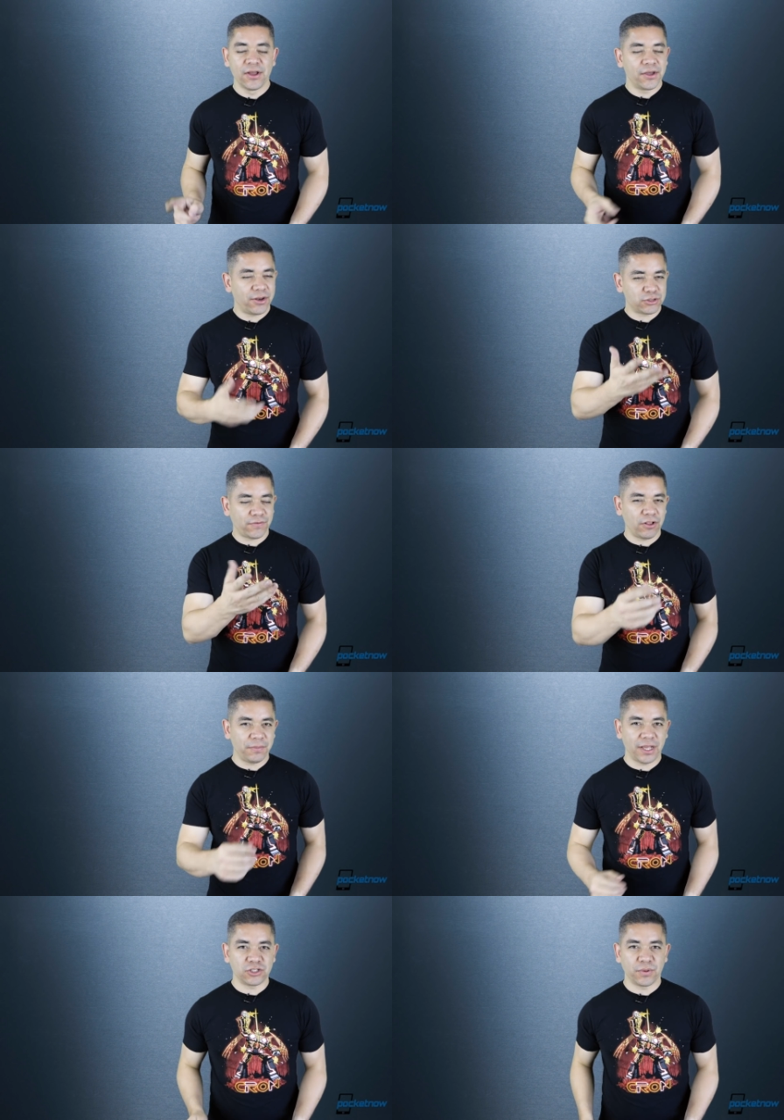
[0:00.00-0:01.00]
You can also follow
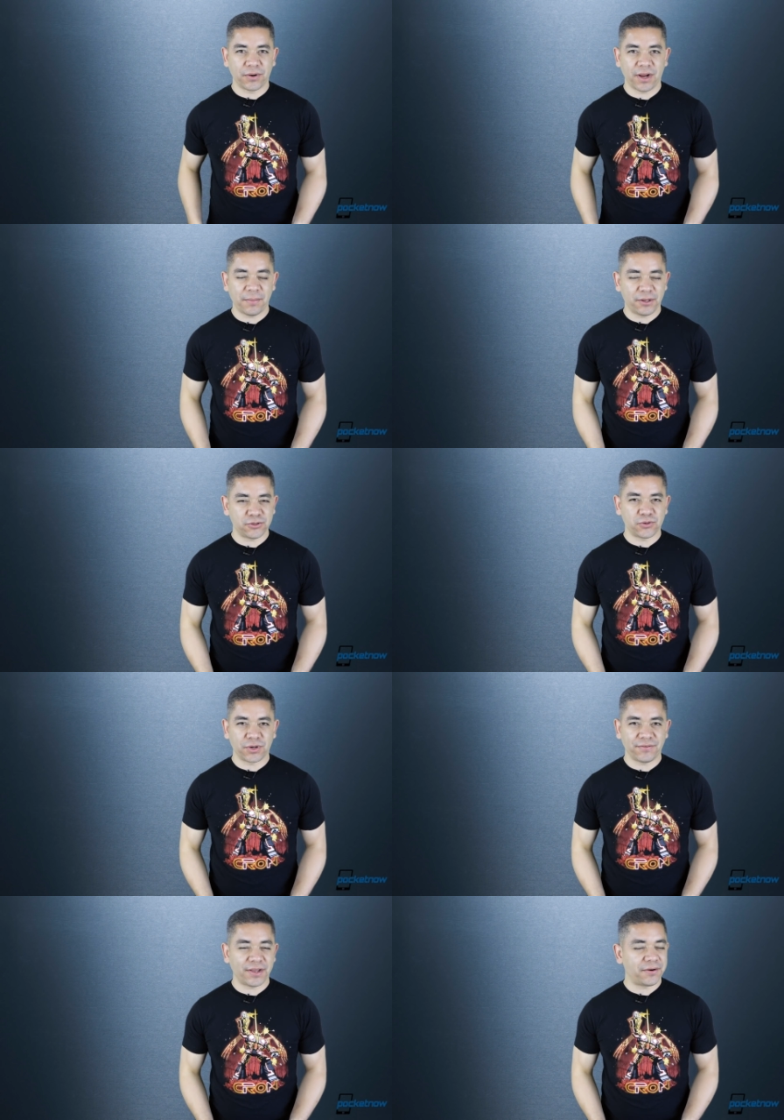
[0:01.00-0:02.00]
me on Twitter, Jaime underscore
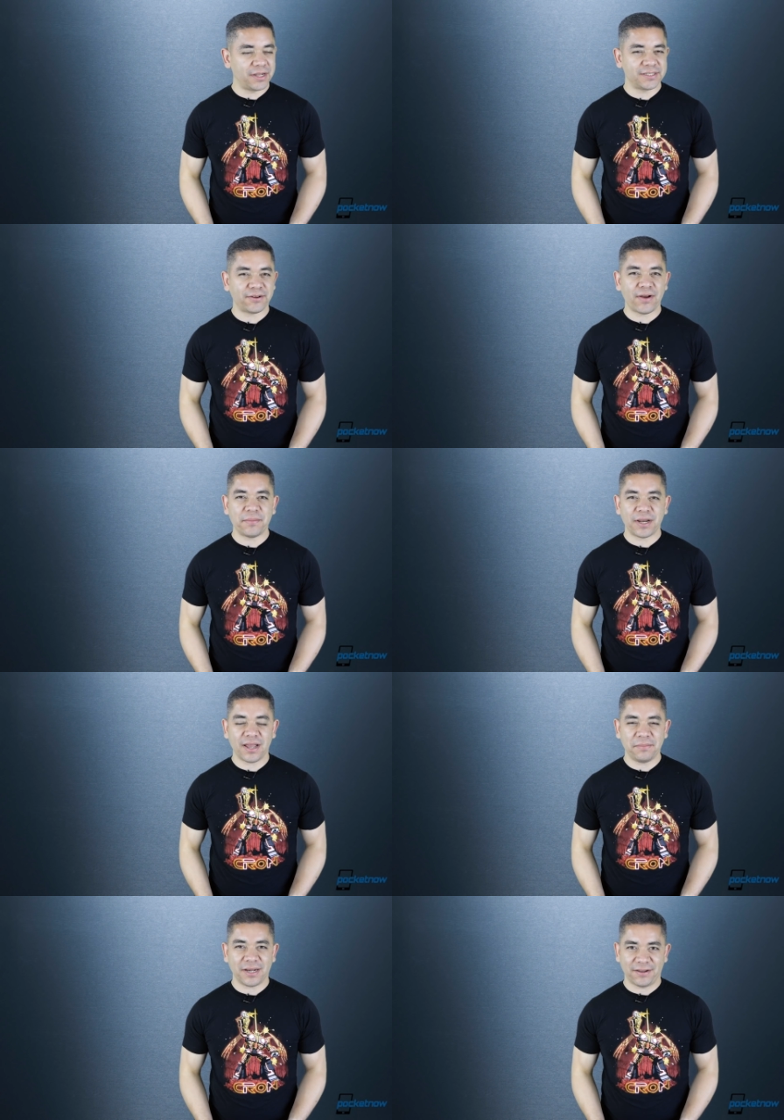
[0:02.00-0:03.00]
Rivera, on Instagram at
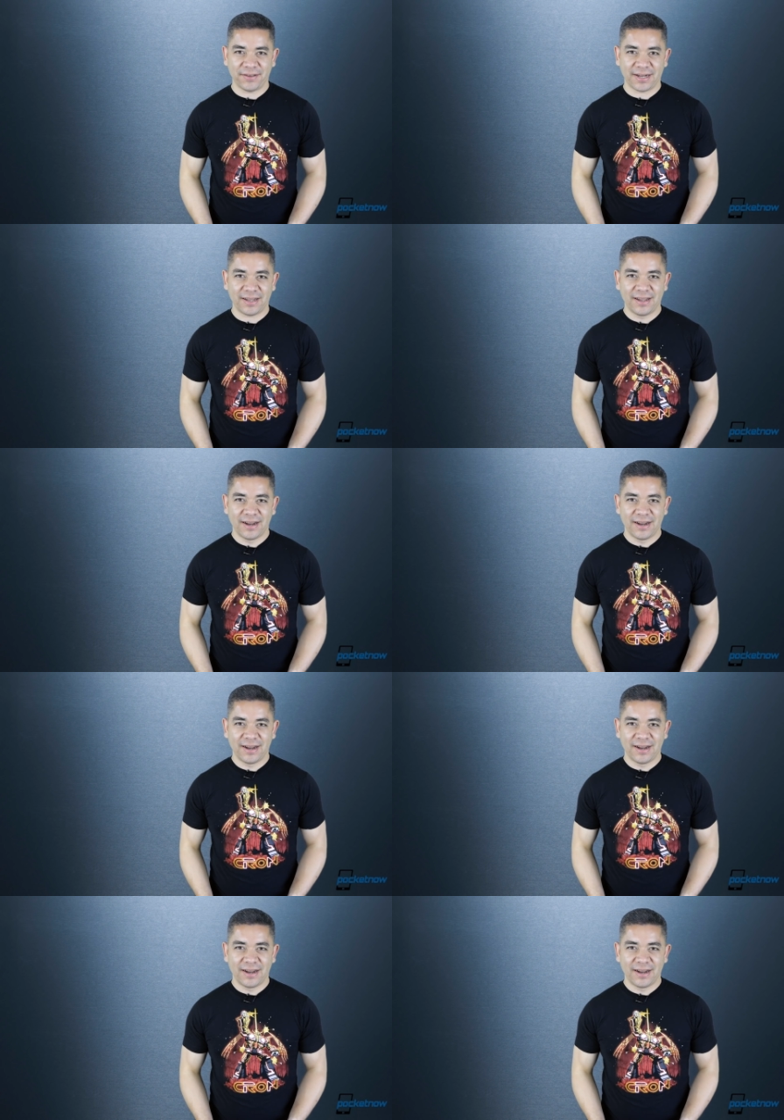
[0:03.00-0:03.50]
Jaime Rivera.